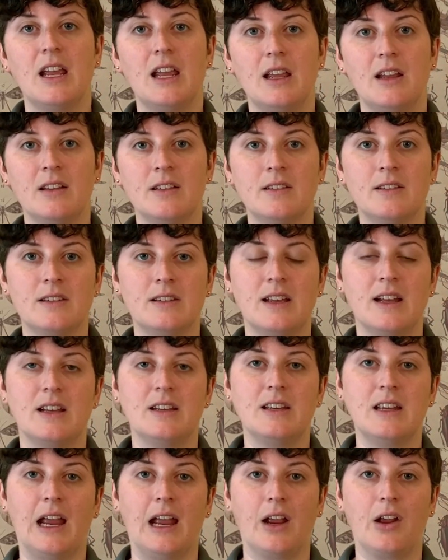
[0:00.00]
in
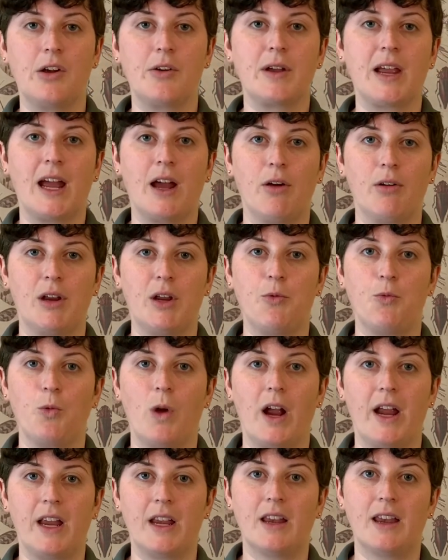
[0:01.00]
San Diego County
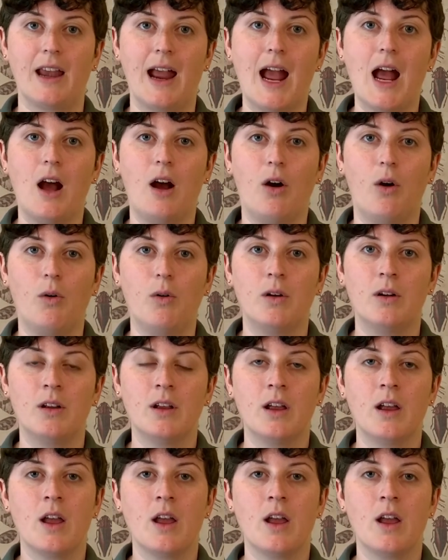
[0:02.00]
right now,